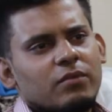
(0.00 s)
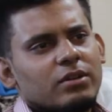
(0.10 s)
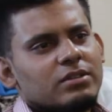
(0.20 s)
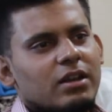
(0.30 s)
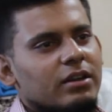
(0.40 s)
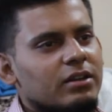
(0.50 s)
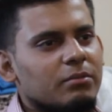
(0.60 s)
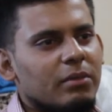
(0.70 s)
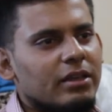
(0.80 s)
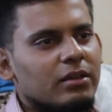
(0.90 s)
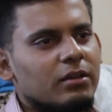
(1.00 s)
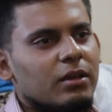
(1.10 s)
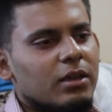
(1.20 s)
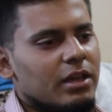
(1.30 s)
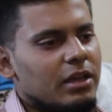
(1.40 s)
first started making
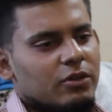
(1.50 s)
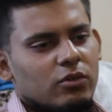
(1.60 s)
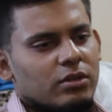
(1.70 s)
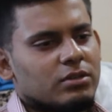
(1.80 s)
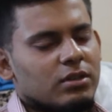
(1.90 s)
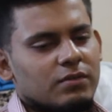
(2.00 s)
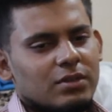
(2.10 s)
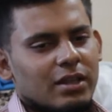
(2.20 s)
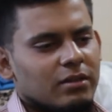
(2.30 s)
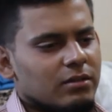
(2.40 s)
electronic stuffs like